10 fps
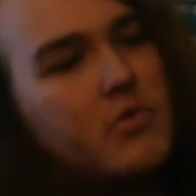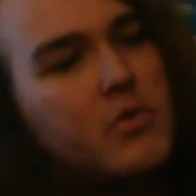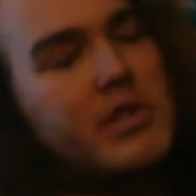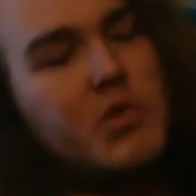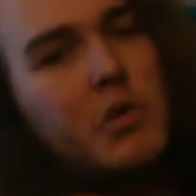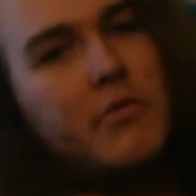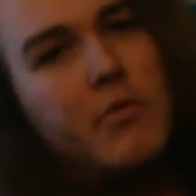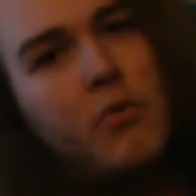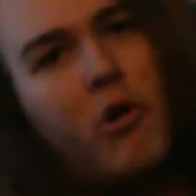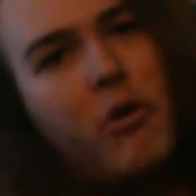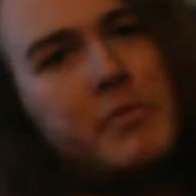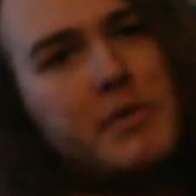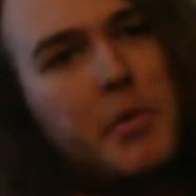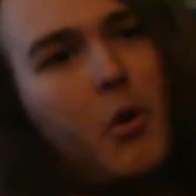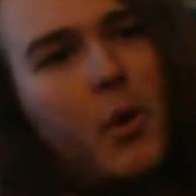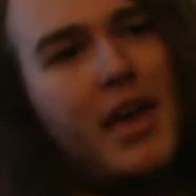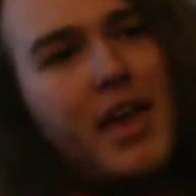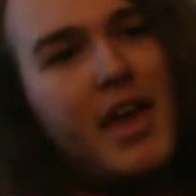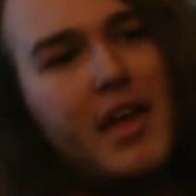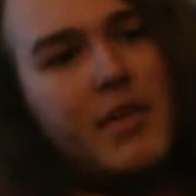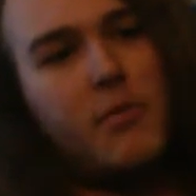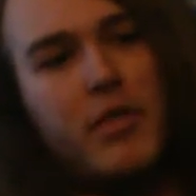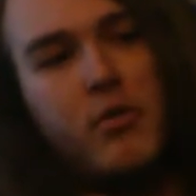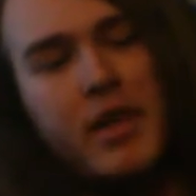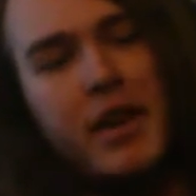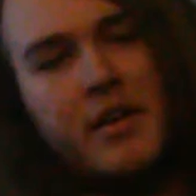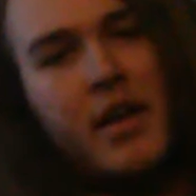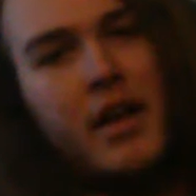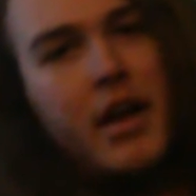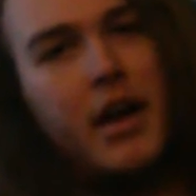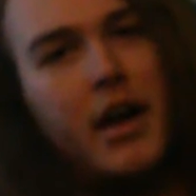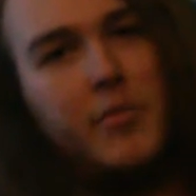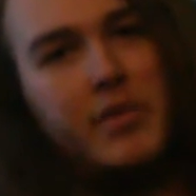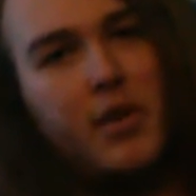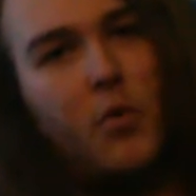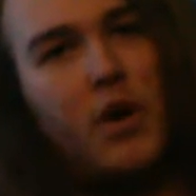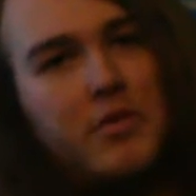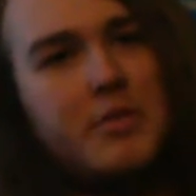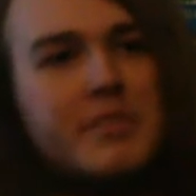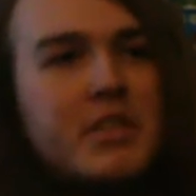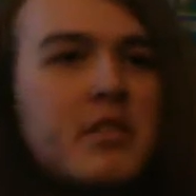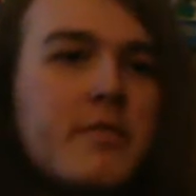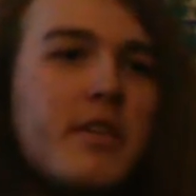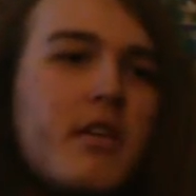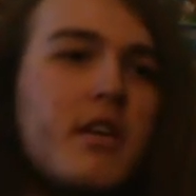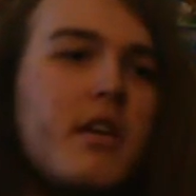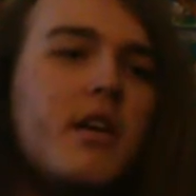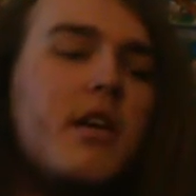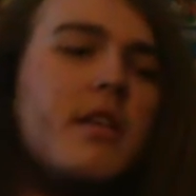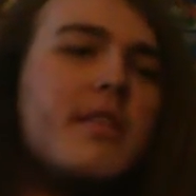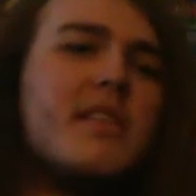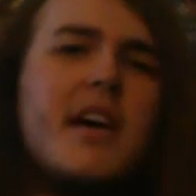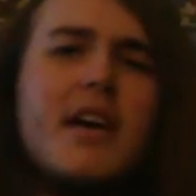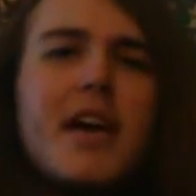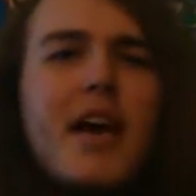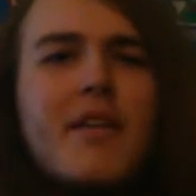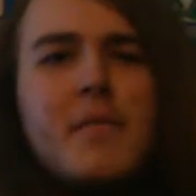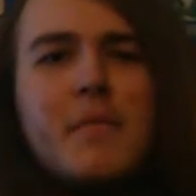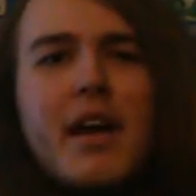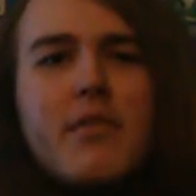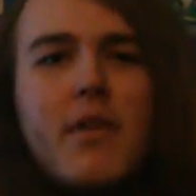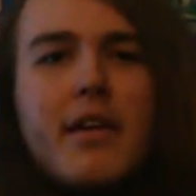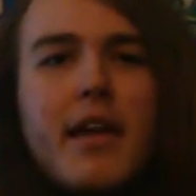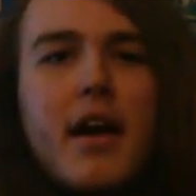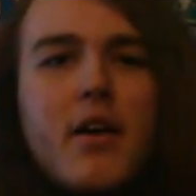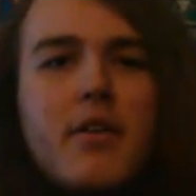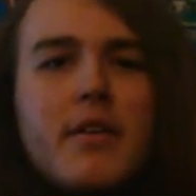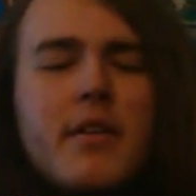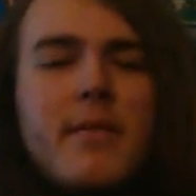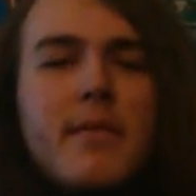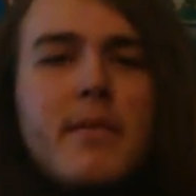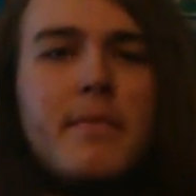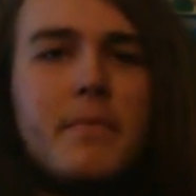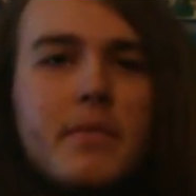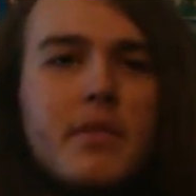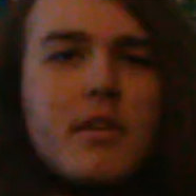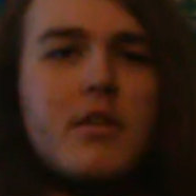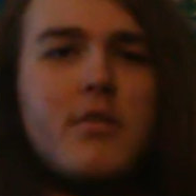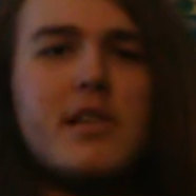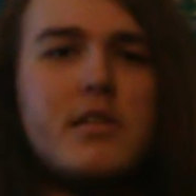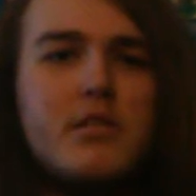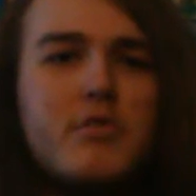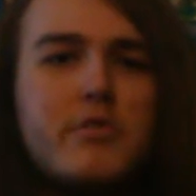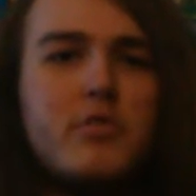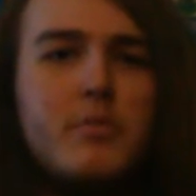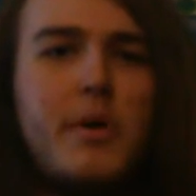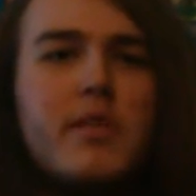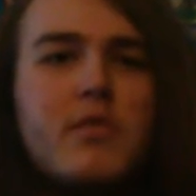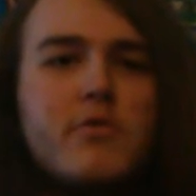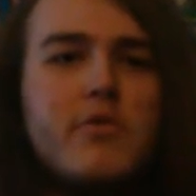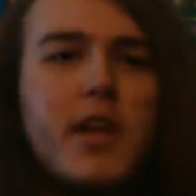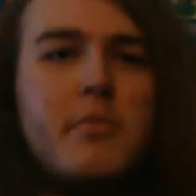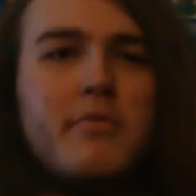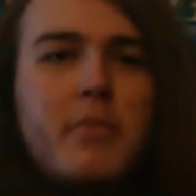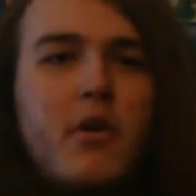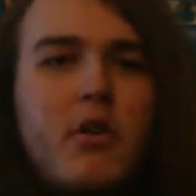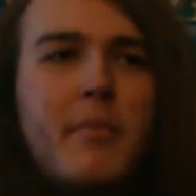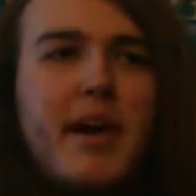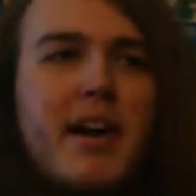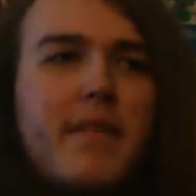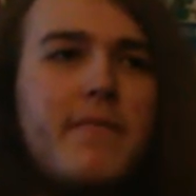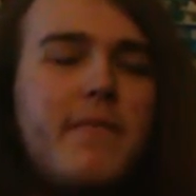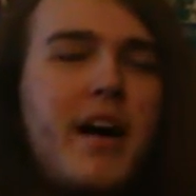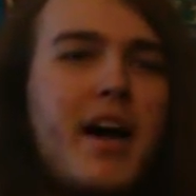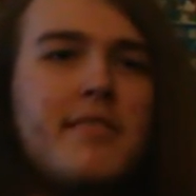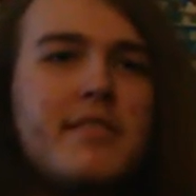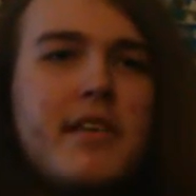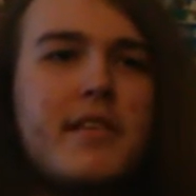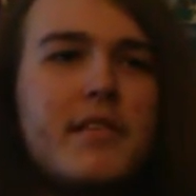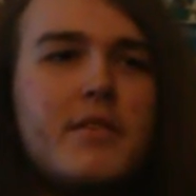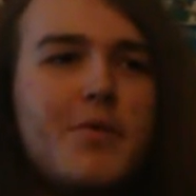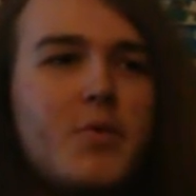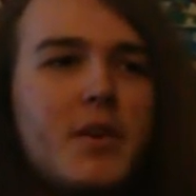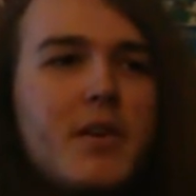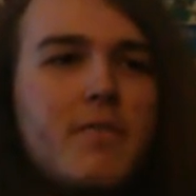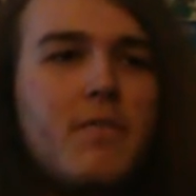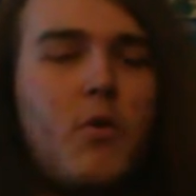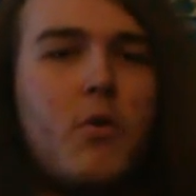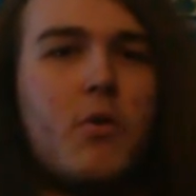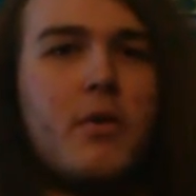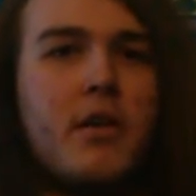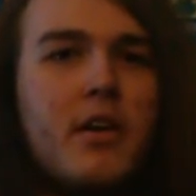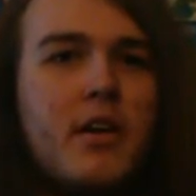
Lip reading: Ones who have wormed their way in rather than being welcomed. The guy I have in mind right now goes on YouTube by the username of Boaman5634.